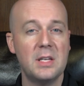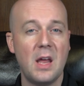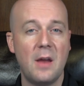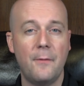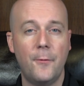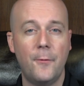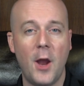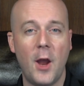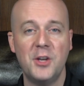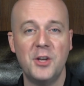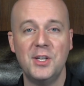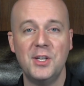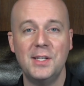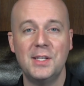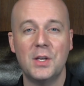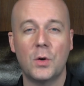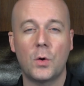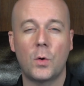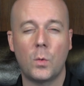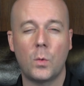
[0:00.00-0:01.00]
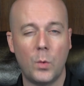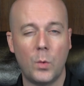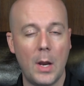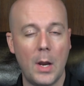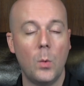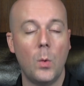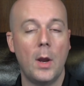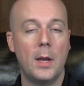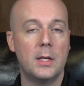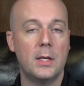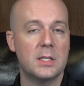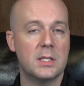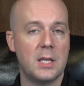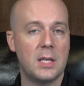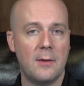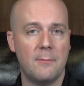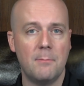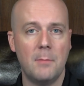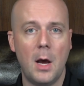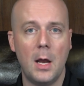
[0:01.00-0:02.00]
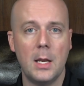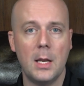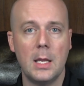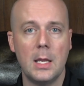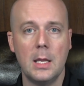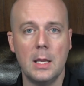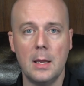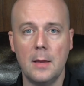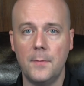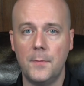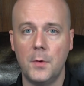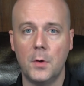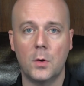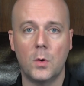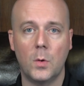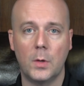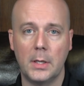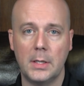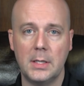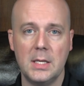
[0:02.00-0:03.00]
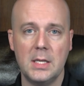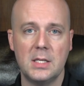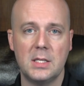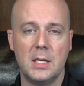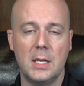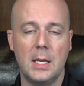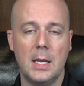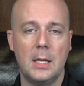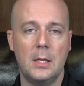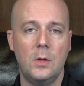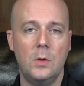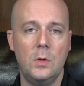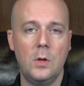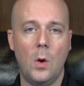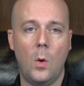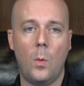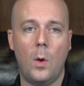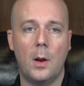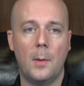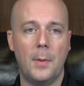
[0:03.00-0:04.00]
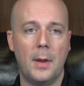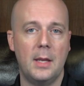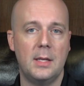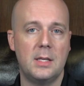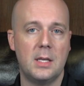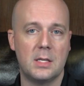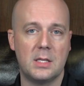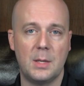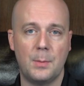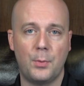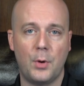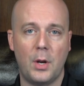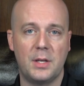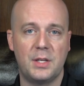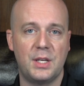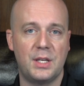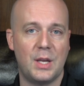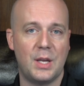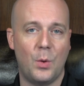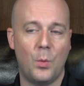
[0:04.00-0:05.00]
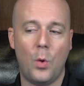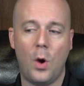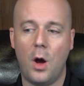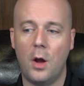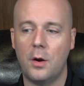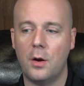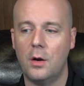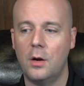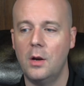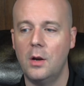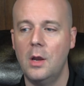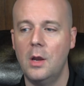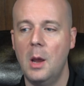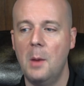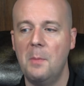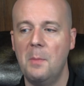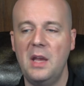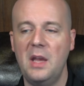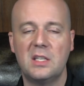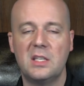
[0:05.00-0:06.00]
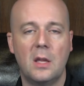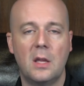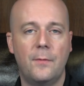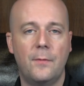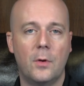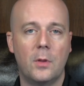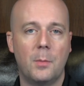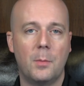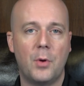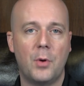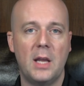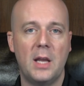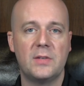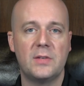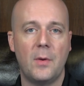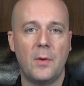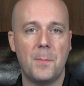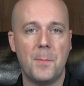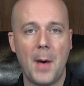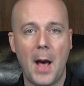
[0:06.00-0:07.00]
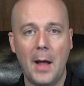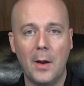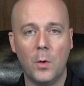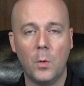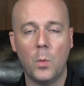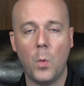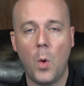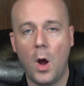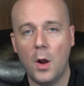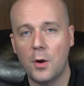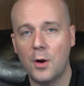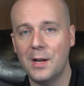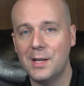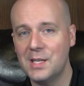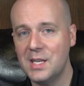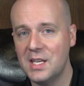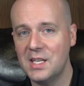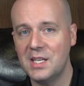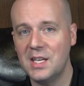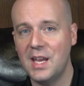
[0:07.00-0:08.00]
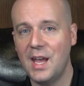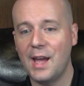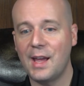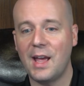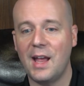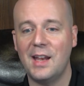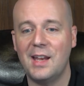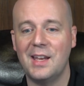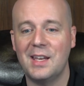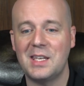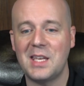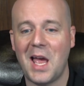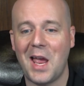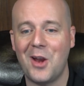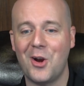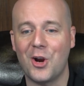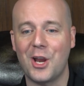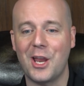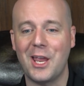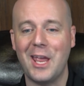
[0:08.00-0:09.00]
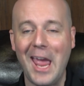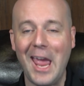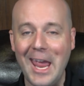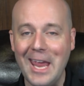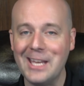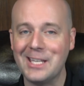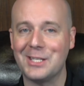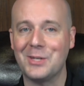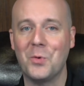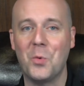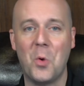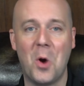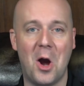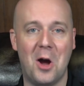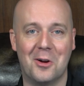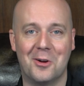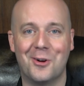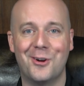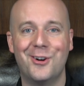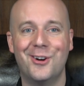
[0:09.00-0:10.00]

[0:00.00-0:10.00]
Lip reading: Fresh is a great way to save money if you're going to Disney and you don't want to pay Disney prices on water. Basically, for the price of a bottled water at Disney, I got an entire case of water